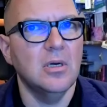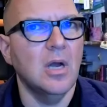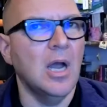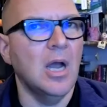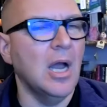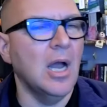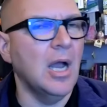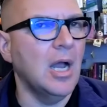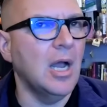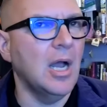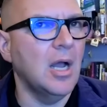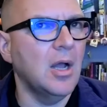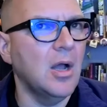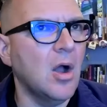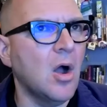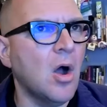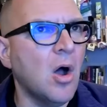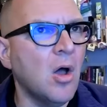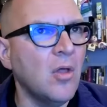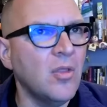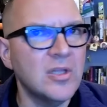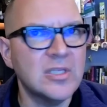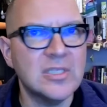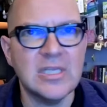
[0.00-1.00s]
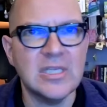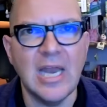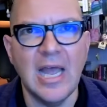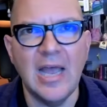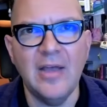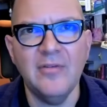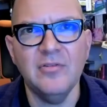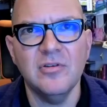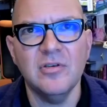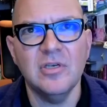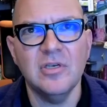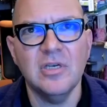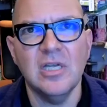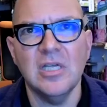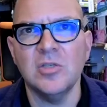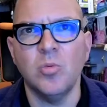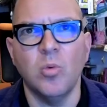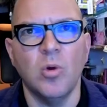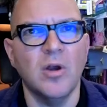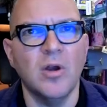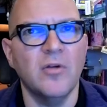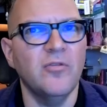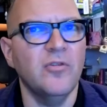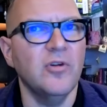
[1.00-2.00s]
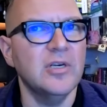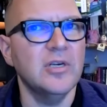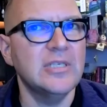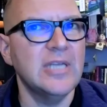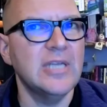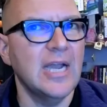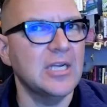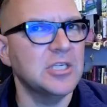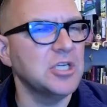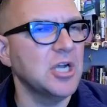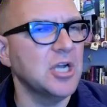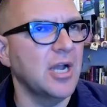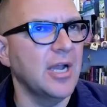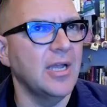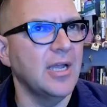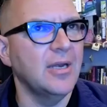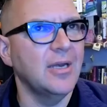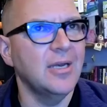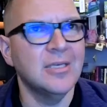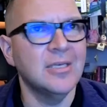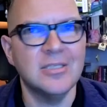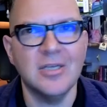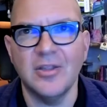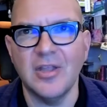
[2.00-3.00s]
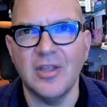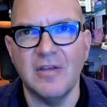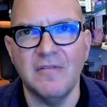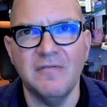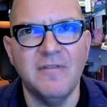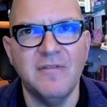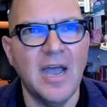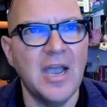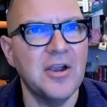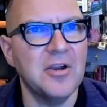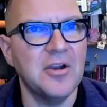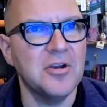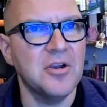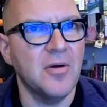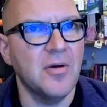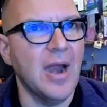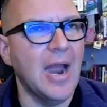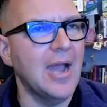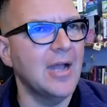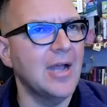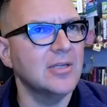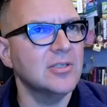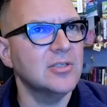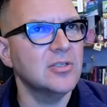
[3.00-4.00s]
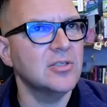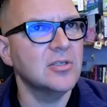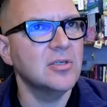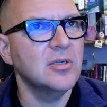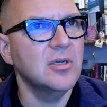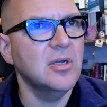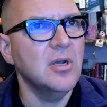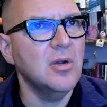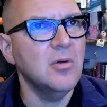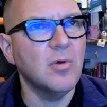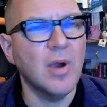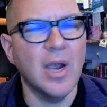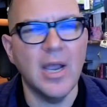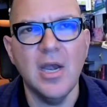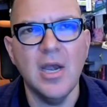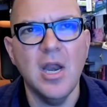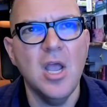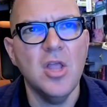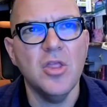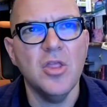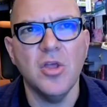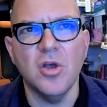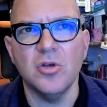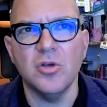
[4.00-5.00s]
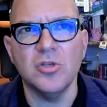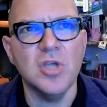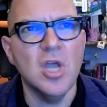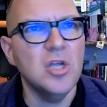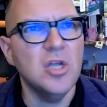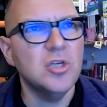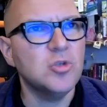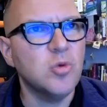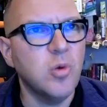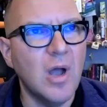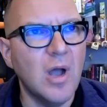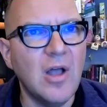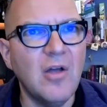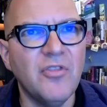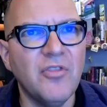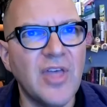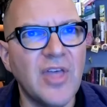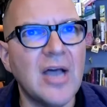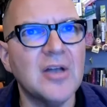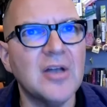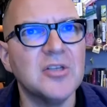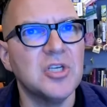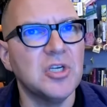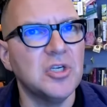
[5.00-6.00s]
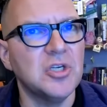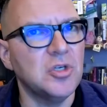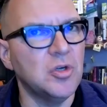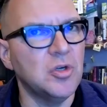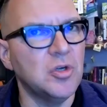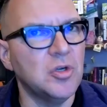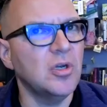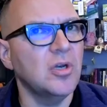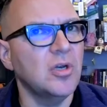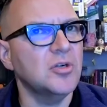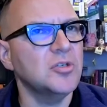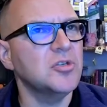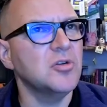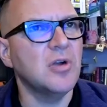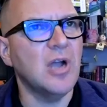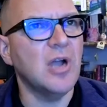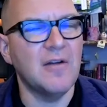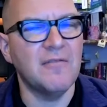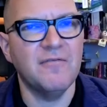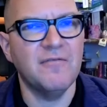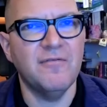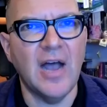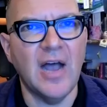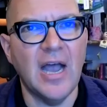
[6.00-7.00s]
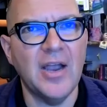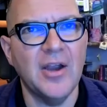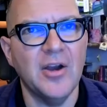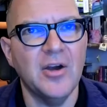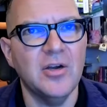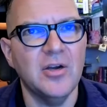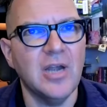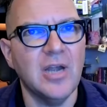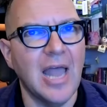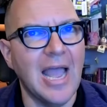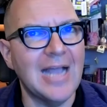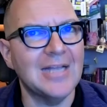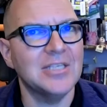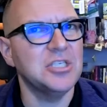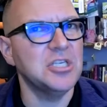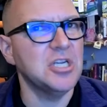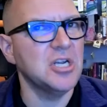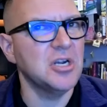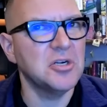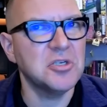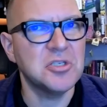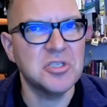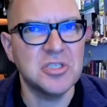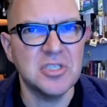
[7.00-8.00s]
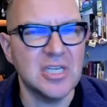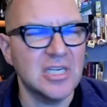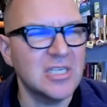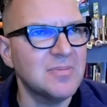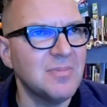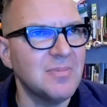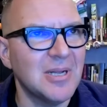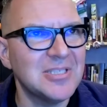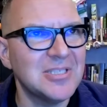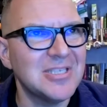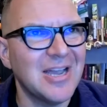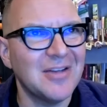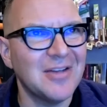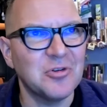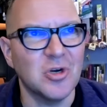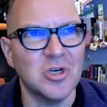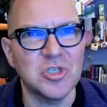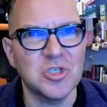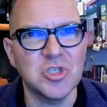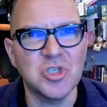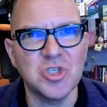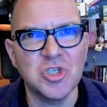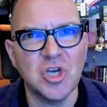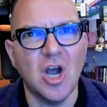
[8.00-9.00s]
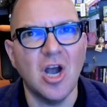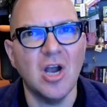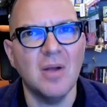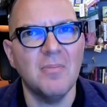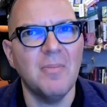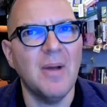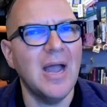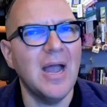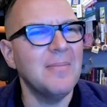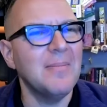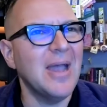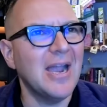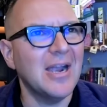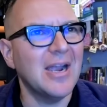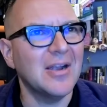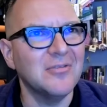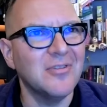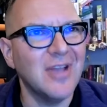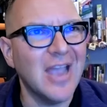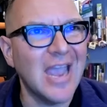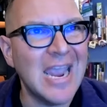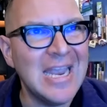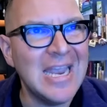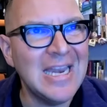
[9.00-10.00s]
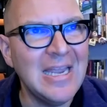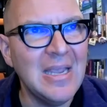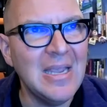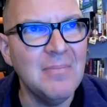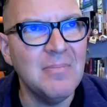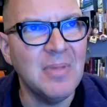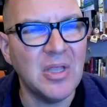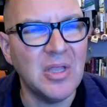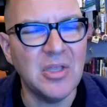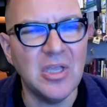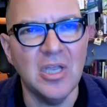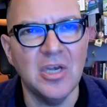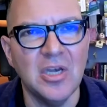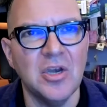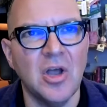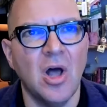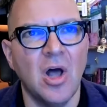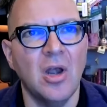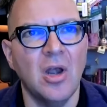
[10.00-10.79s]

Uh, all that's left is work for a tech giant until they fire your ass, right? Those 12,000 Googlers who got fired last year, six months after a stock buyback of $80 billion